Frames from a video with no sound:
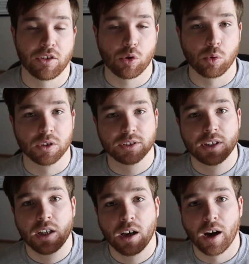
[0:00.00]
the
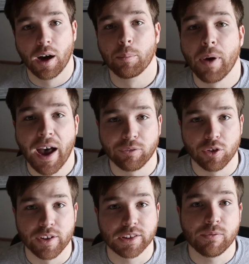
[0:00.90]
course
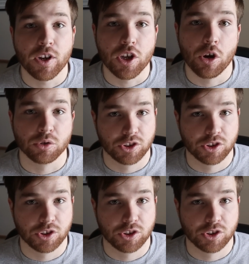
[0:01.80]
after this video.